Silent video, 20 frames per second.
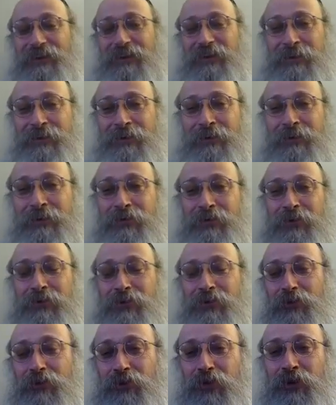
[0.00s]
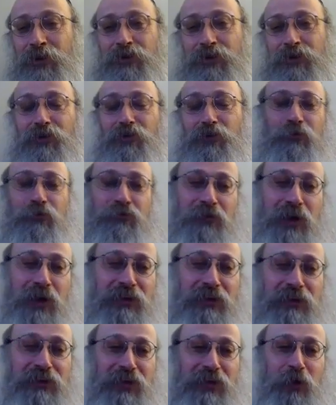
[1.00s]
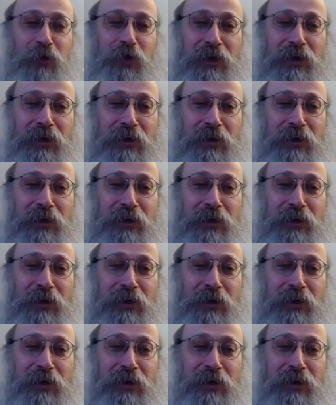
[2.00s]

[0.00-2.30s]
Is it easy to find someone